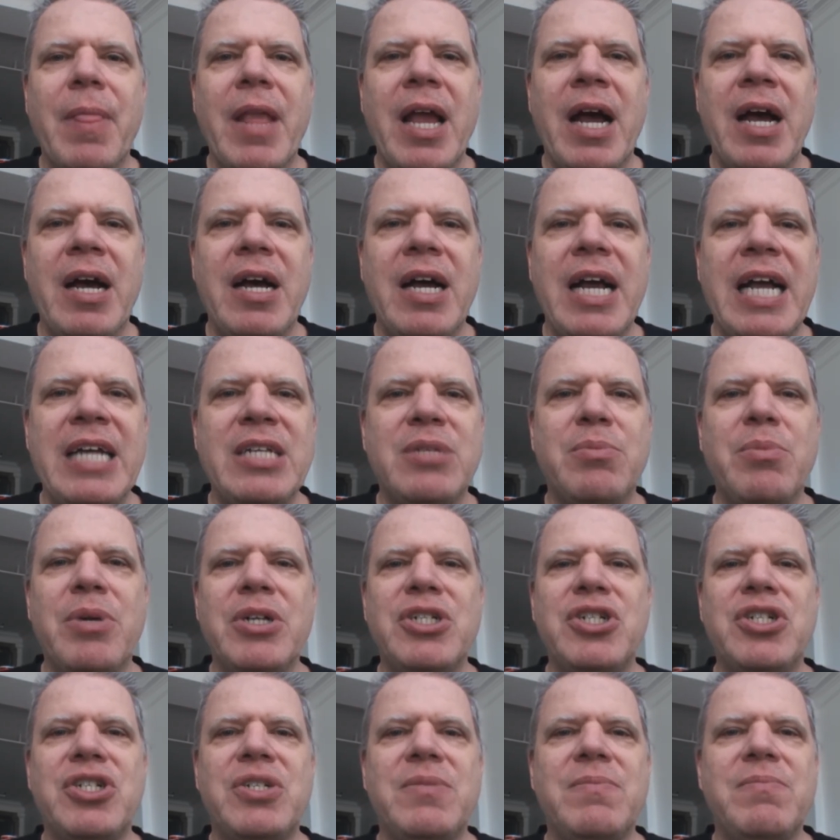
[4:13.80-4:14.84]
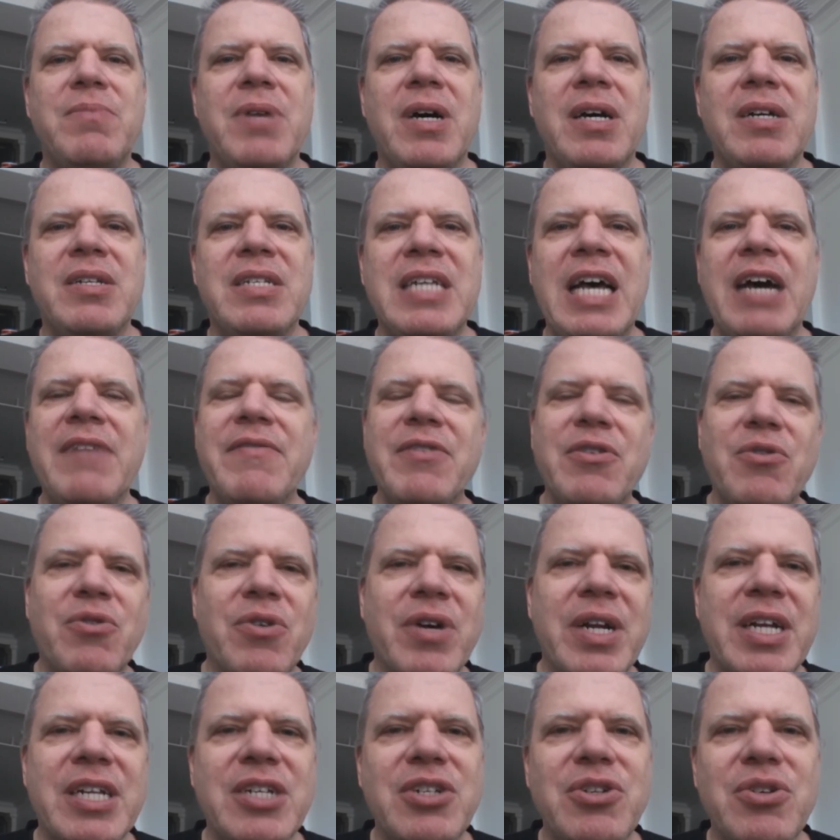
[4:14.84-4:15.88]
as much
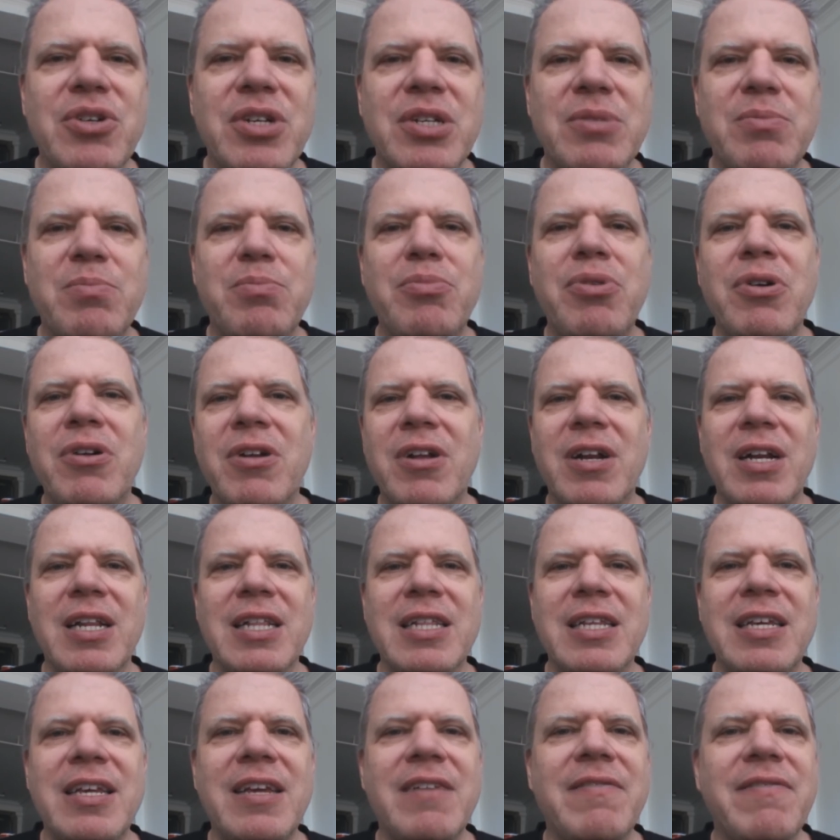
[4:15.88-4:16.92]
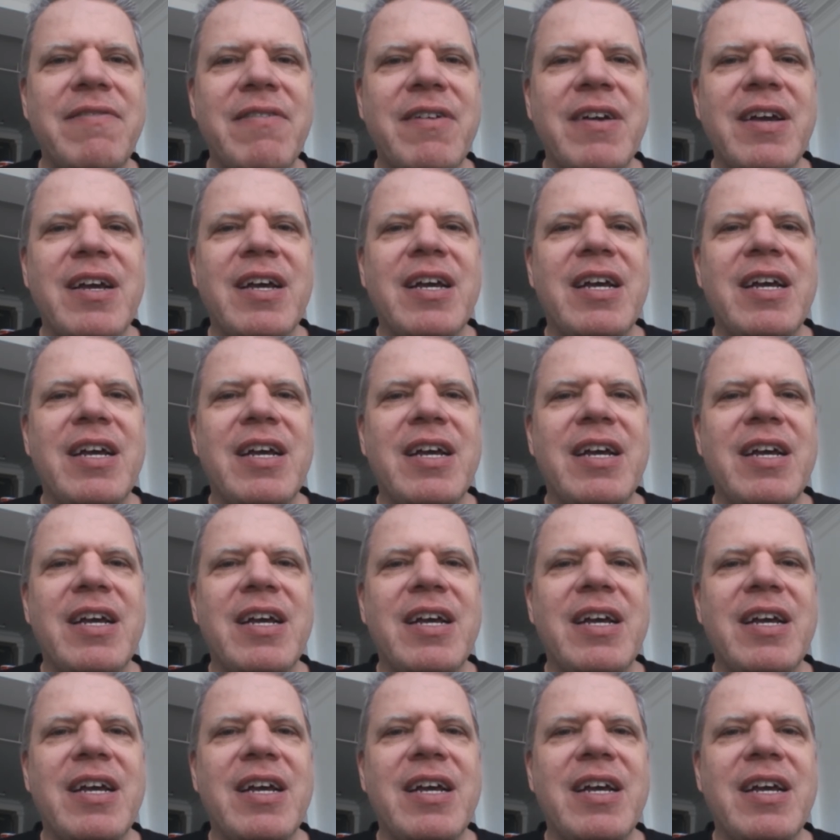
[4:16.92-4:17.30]
salvinorin as you could put on a leaf.